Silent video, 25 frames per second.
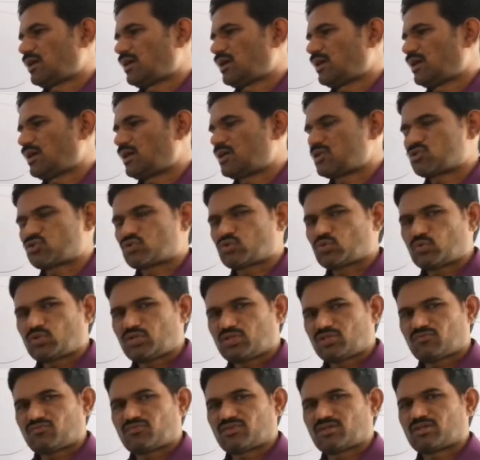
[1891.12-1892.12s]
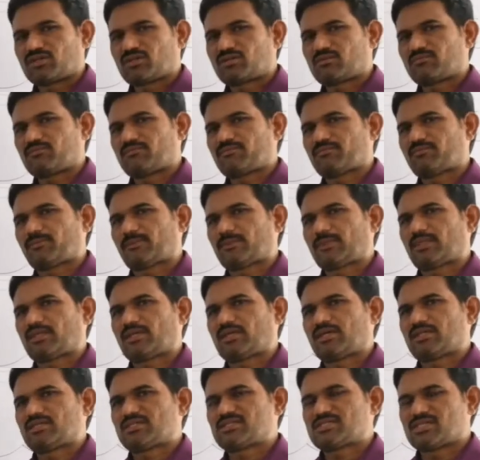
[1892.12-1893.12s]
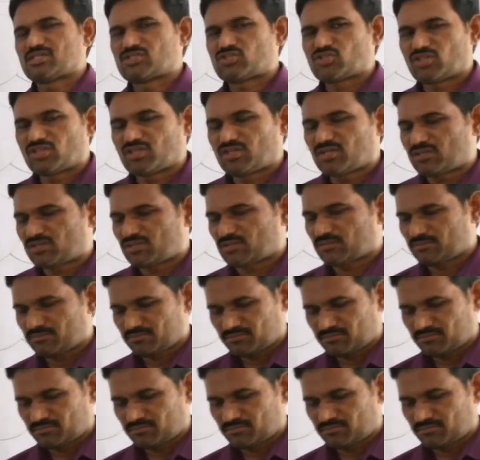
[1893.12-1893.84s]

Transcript: as shown in the figure, such that